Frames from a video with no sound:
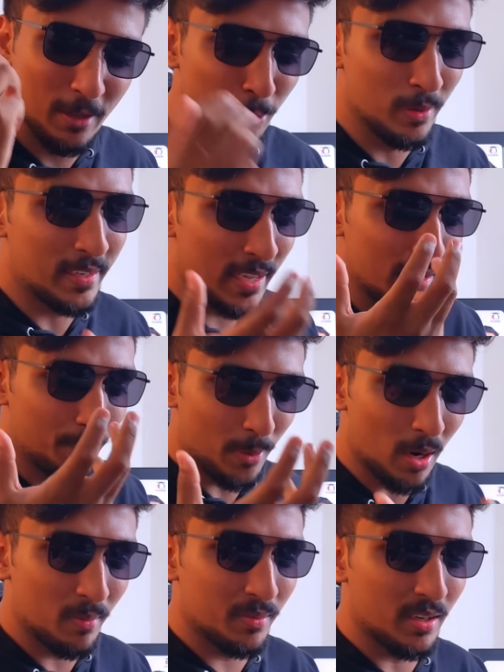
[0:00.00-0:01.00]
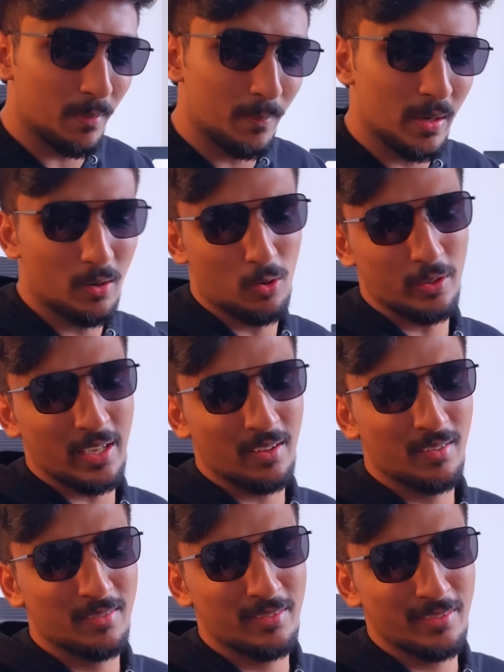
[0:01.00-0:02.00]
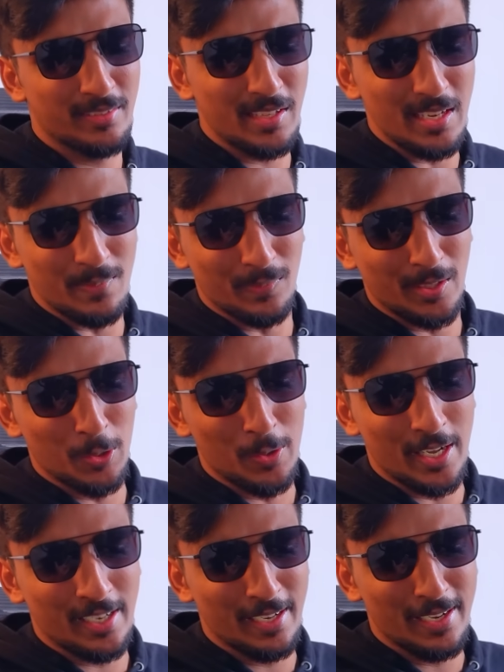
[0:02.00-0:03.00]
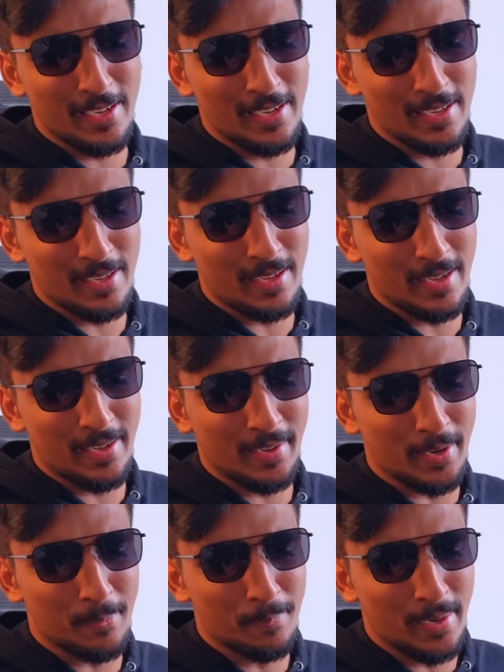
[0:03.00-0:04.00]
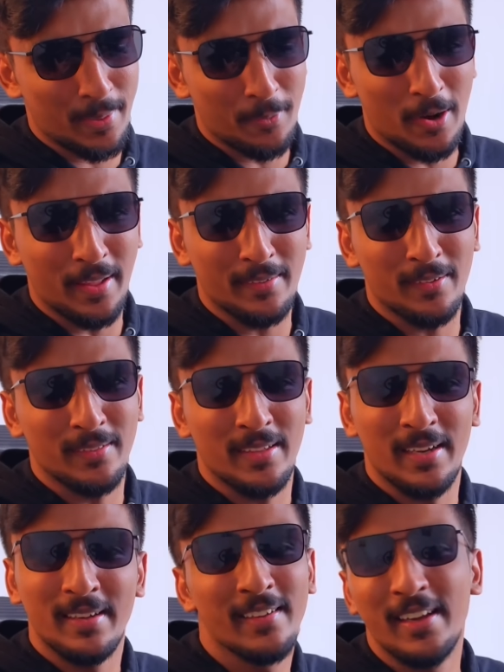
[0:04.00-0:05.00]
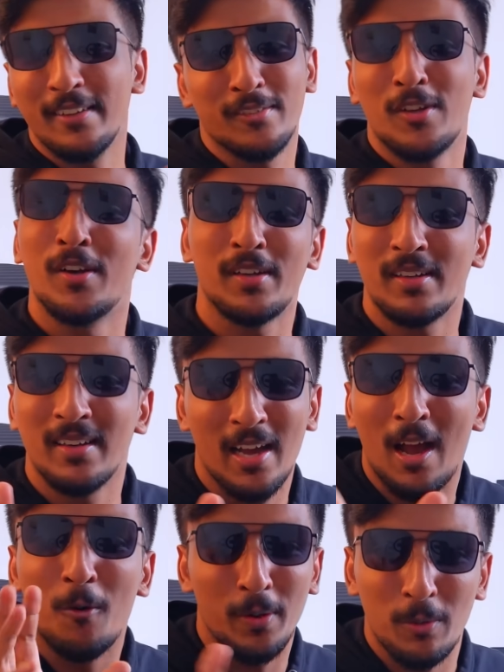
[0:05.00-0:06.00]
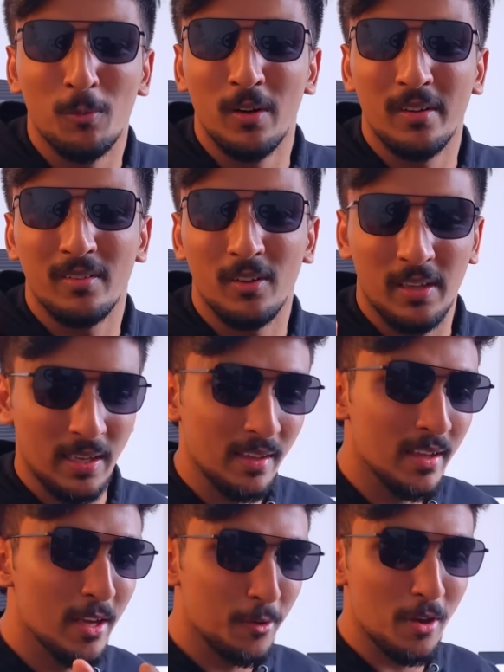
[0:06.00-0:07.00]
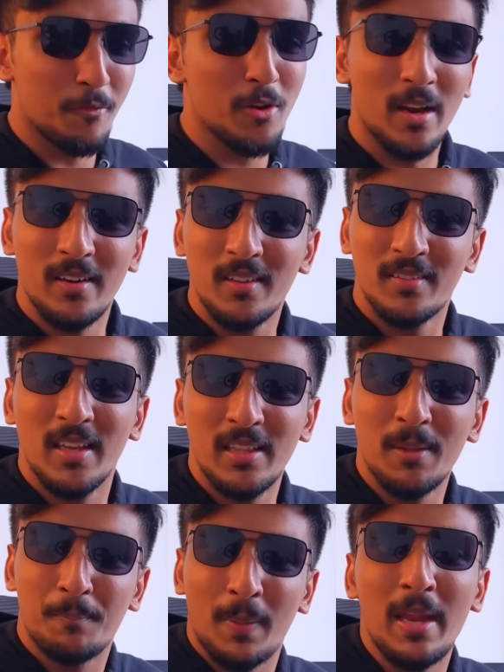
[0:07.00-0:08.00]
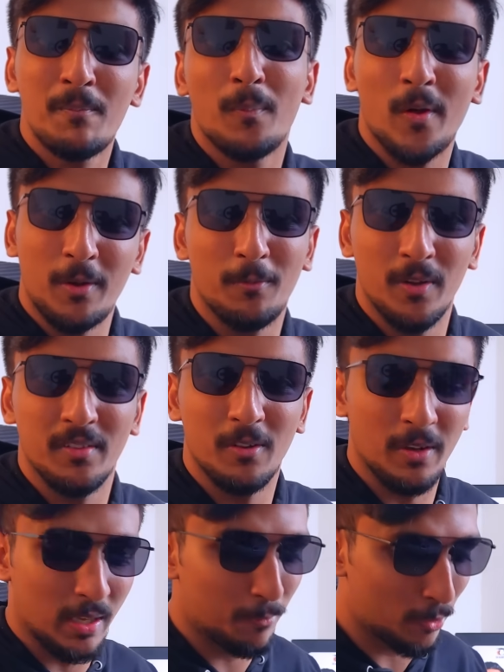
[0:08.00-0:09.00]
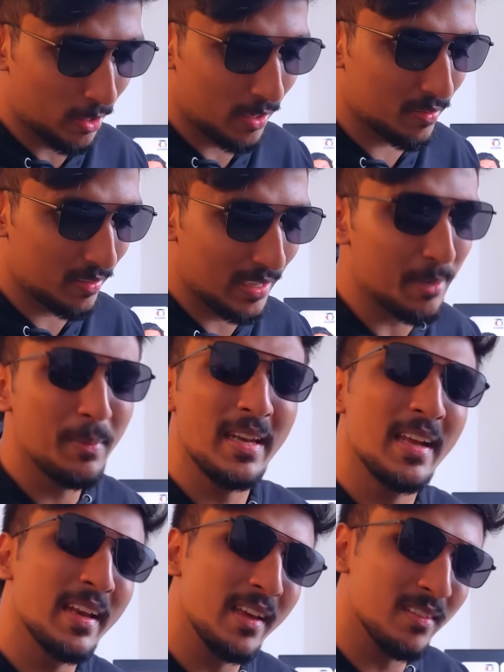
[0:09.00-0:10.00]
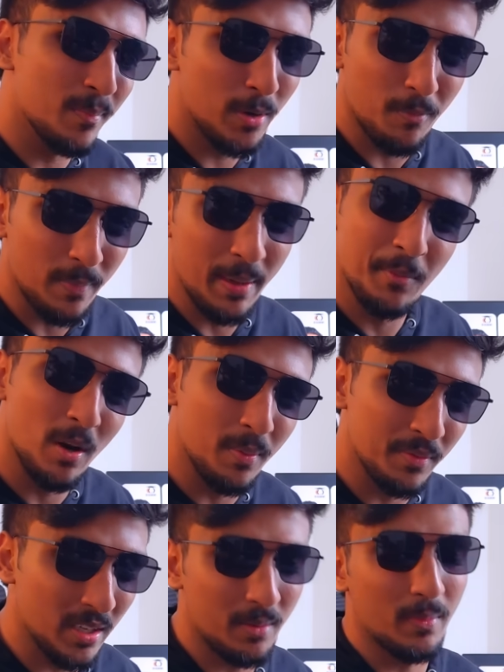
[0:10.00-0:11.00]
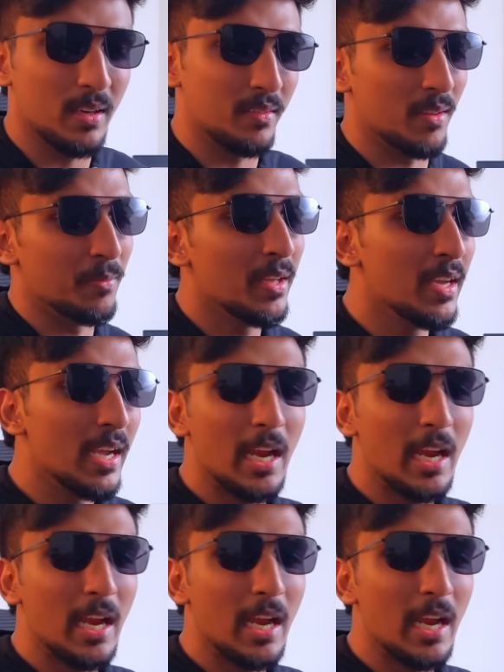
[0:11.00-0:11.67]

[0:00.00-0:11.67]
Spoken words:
You will take a problem statement, okay? Seems unique. I can build a product on that. It's not how it works, okay? You have to understand the pain point first, okay? For us, let me take an example of my problem statement itself.